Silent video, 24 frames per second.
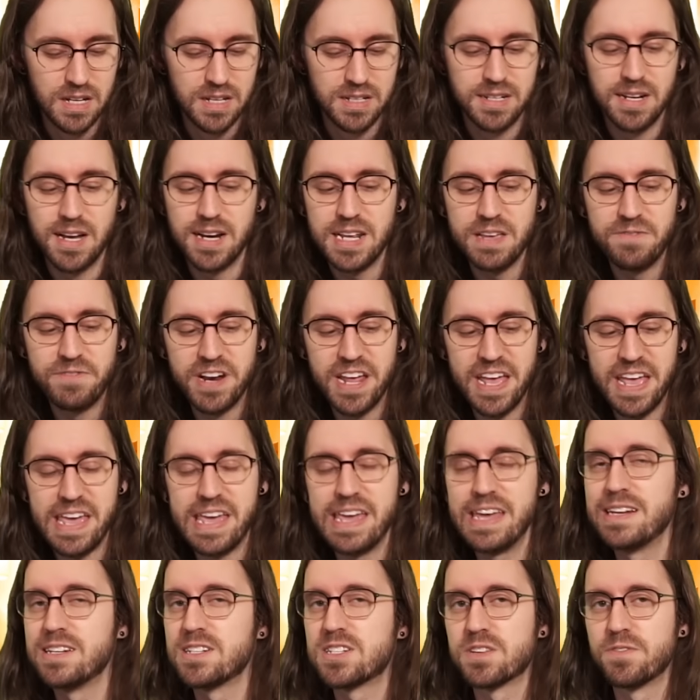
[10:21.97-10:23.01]
Not even a
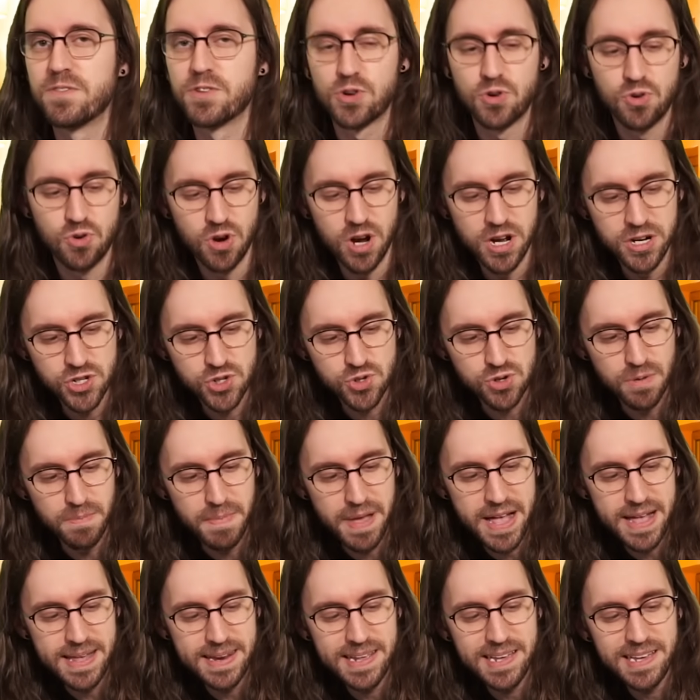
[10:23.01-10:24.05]
hint of a crunch
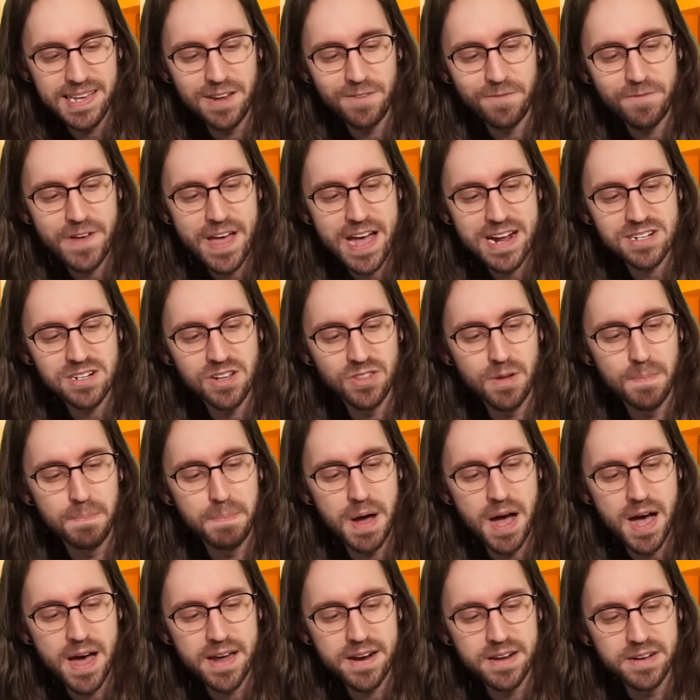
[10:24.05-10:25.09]
remaining. In fact, on the
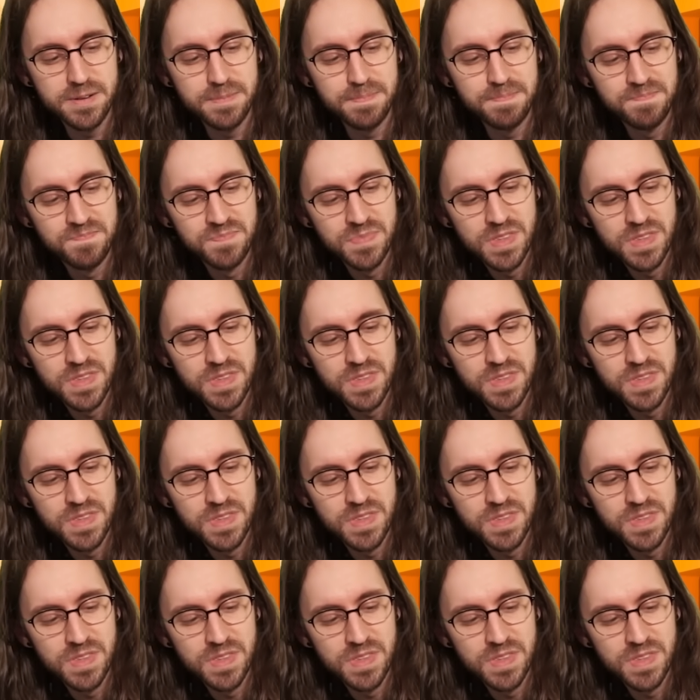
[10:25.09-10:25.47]
bottom,